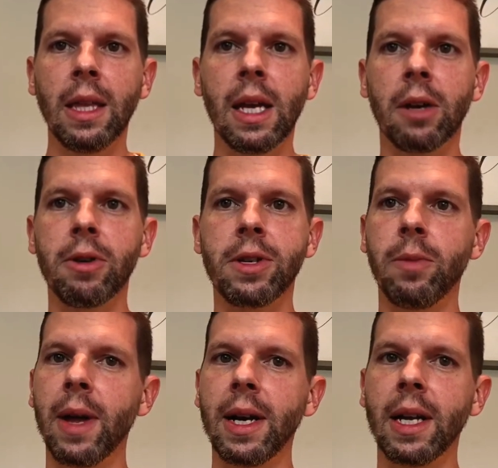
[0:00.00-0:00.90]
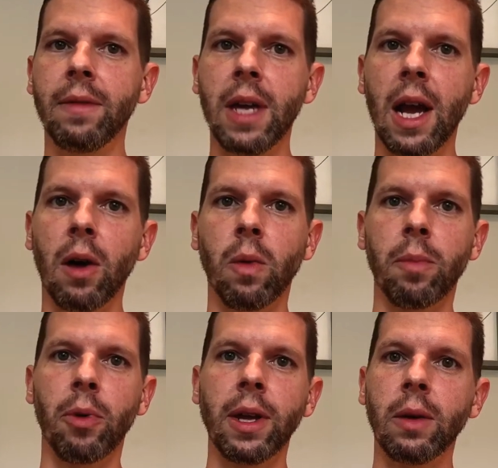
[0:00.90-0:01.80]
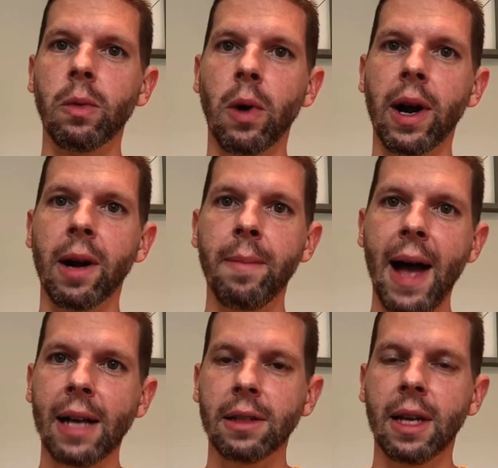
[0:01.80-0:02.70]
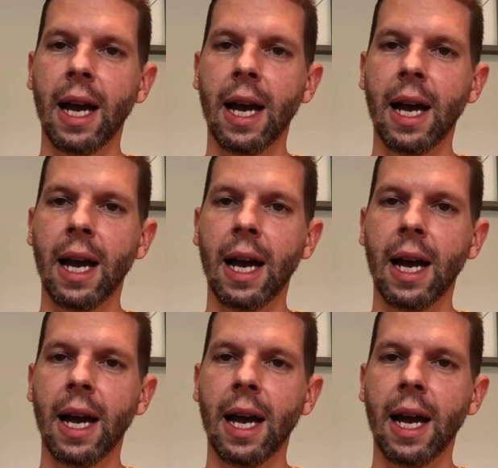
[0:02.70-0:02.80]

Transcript: The increased humidity of the air we're breathing when wearing a mask